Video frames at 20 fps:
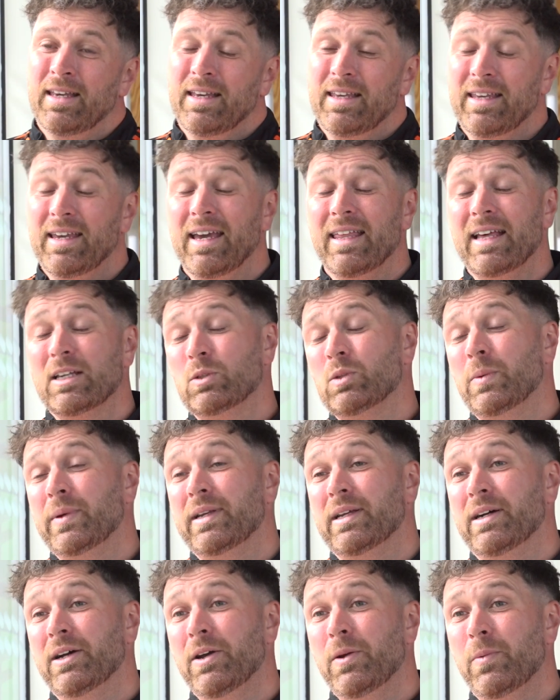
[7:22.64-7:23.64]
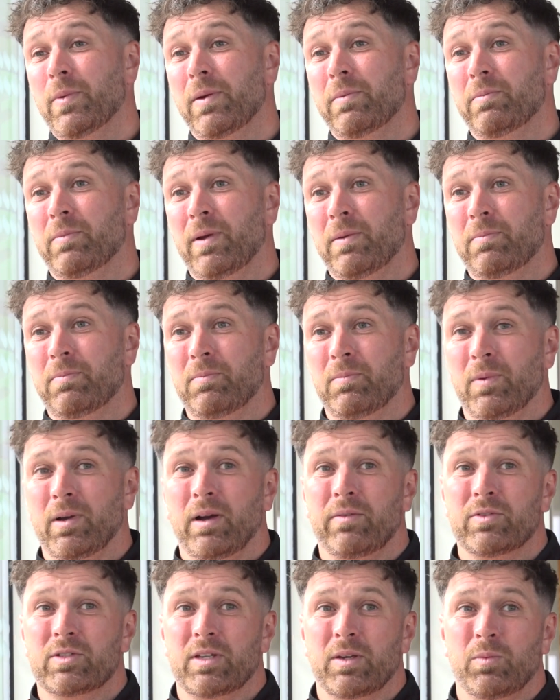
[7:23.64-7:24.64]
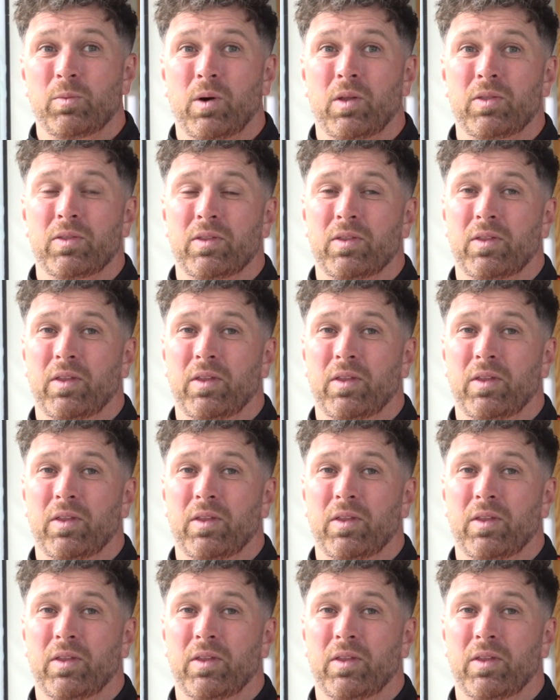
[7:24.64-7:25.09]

Yeah, that's what we'd hope. We obviously want